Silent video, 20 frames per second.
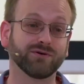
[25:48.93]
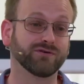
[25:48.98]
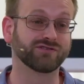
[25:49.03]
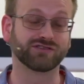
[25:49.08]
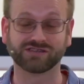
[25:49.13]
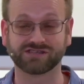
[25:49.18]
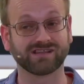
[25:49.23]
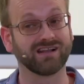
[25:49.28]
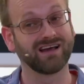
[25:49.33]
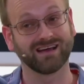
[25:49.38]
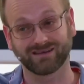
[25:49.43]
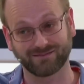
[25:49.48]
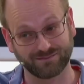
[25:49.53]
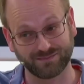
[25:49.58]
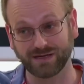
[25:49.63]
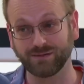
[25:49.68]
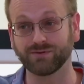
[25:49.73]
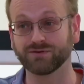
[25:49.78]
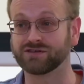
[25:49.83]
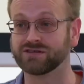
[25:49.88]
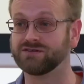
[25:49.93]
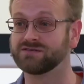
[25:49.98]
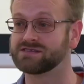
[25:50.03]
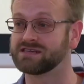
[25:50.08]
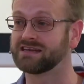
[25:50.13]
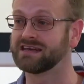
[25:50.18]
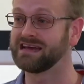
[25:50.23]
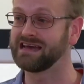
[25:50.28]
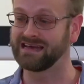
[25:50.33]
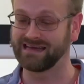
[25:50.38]
just like people do
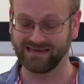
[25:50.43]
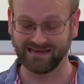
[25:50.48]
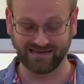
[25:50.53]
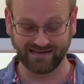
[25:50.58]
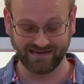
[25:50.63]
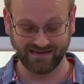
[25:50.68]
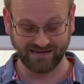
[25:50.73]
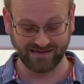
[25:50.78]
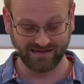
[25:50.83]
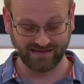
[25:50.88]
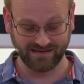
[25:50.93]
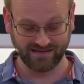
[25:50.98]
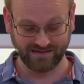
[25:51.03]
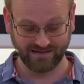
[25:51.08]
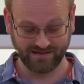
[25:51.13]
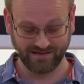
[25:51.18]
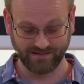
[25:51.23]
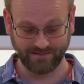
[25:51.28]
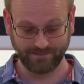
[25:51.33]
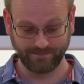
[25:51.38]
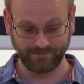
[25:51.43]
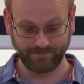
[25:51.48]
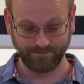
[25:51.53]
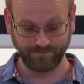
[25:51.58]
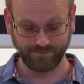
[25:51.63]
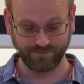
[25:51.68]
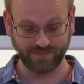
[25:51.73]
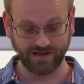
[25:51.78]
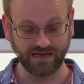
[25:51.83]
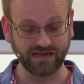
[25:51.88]
today.
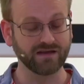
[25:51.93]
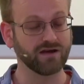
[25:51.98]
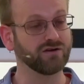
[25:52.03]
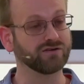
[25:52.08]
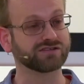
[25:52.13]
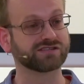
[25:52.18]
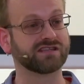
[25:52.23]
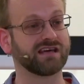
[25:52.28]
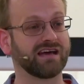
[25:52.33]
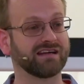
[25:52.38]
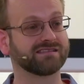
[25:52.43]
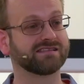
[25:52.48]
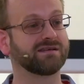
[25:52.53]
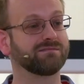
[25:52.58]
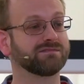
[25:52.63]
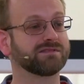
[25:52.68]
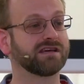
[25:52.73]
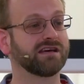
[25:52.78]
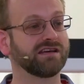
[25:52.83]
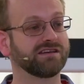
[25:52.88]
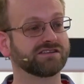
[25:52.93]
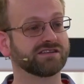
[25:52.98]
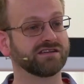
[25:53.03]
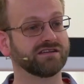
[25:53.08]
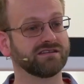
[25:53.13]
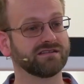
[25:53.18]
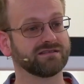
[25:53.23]
He knows that temptation.